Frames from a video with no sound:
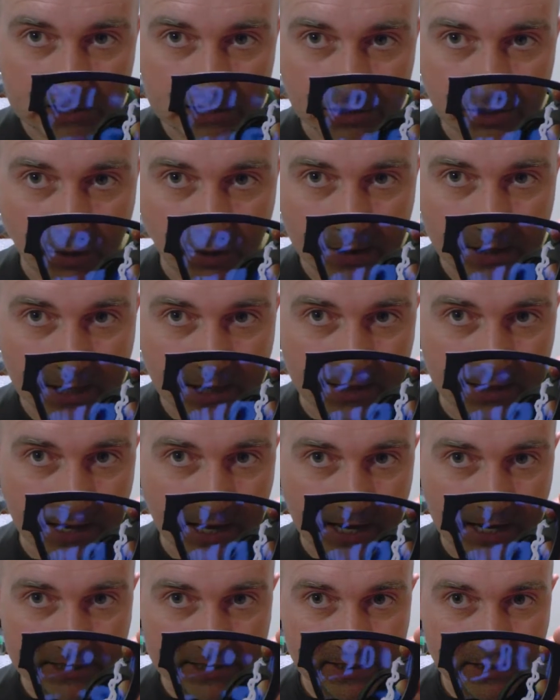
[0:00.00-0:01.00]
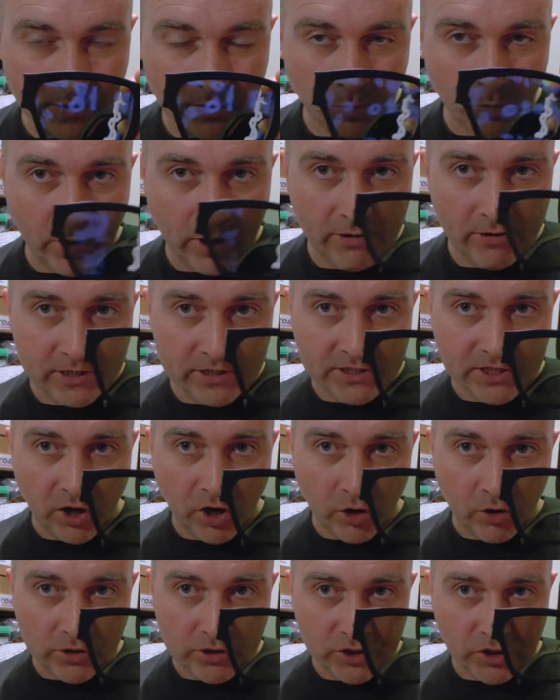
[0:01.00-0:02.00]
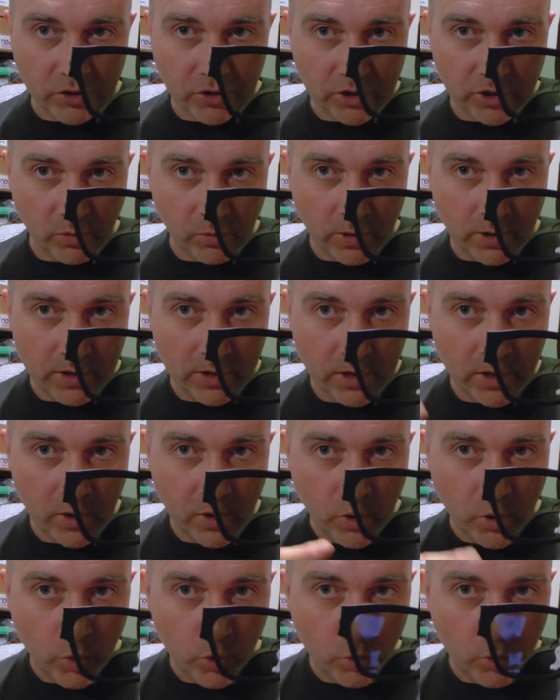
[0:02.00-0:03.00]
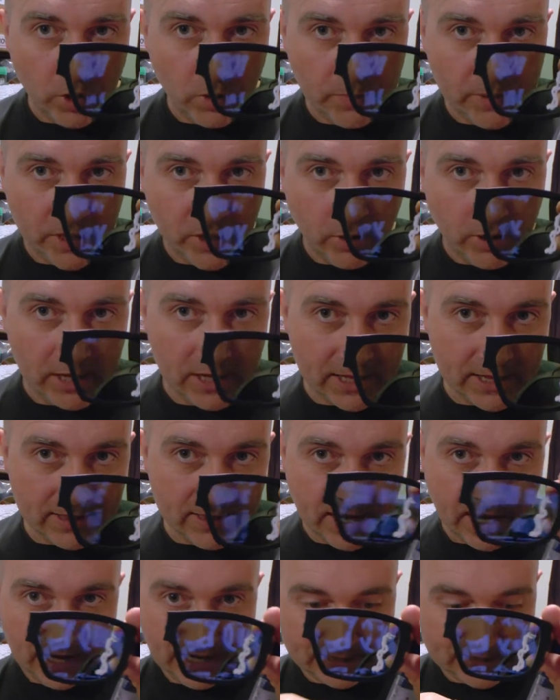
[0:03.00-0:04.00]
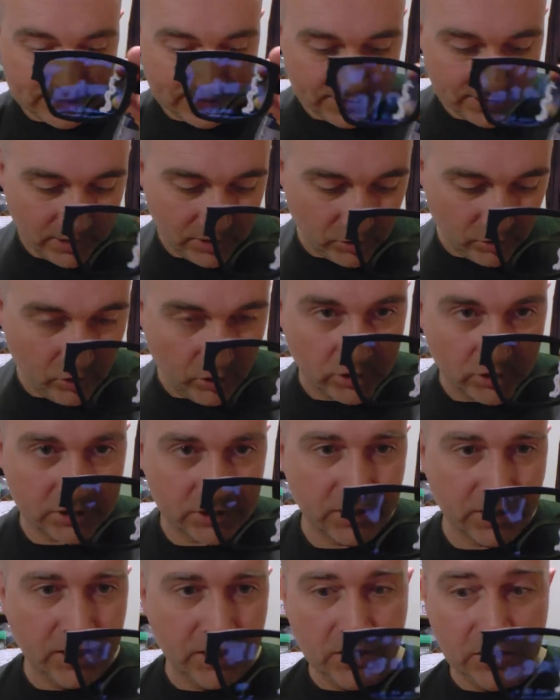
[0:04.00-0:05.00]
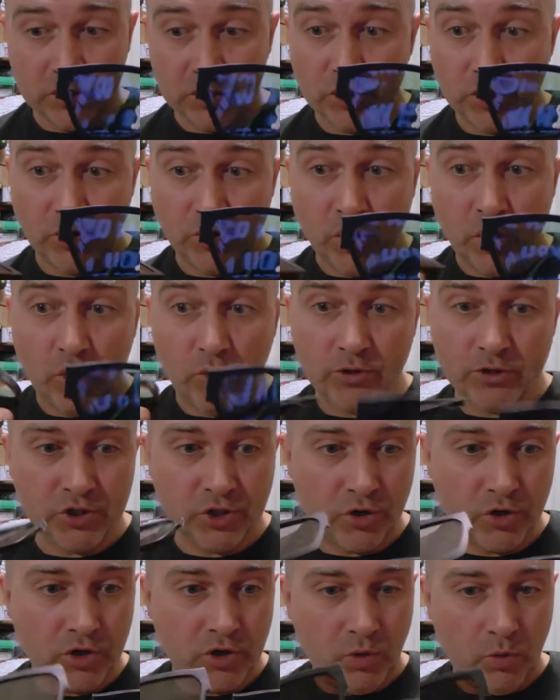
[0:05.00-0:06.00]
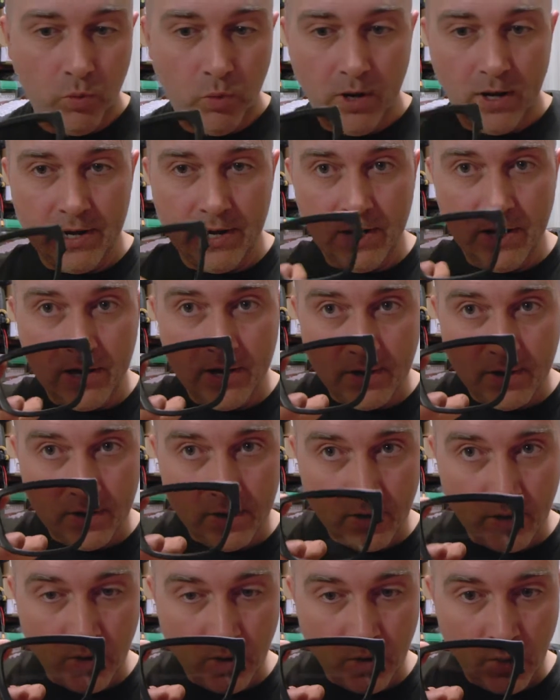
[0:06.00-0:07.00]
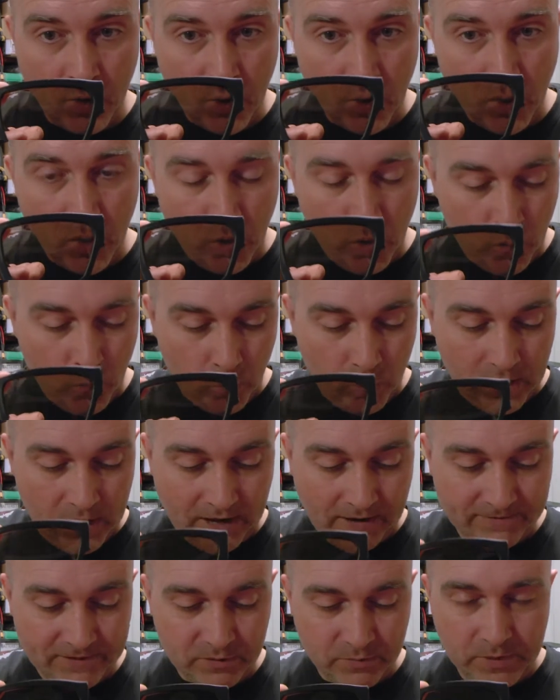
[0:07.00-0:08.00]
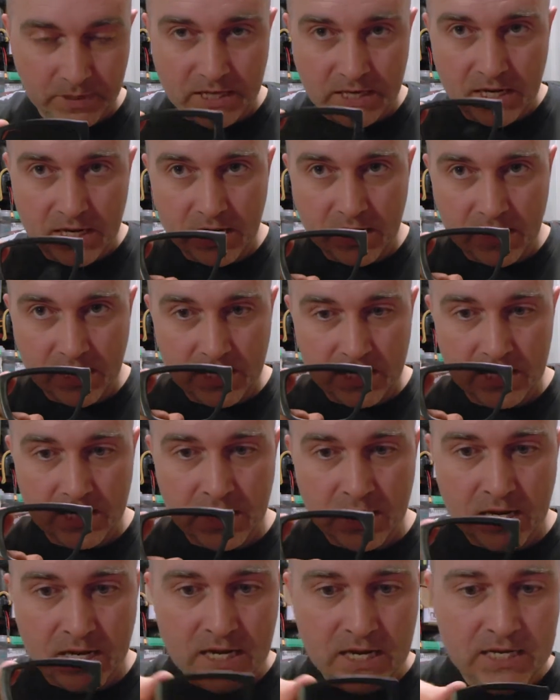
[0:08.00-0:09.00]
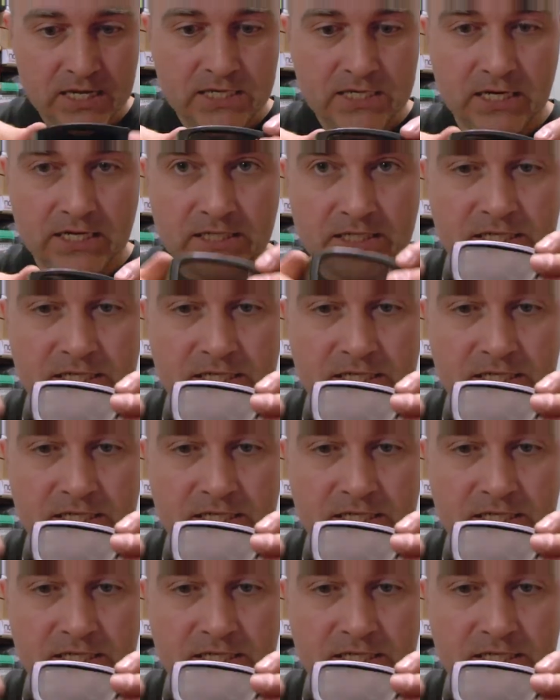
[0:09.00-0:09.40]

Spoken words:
it's going like that, whereas the horizontal one will be going like that across. So the horizontal one will have to be done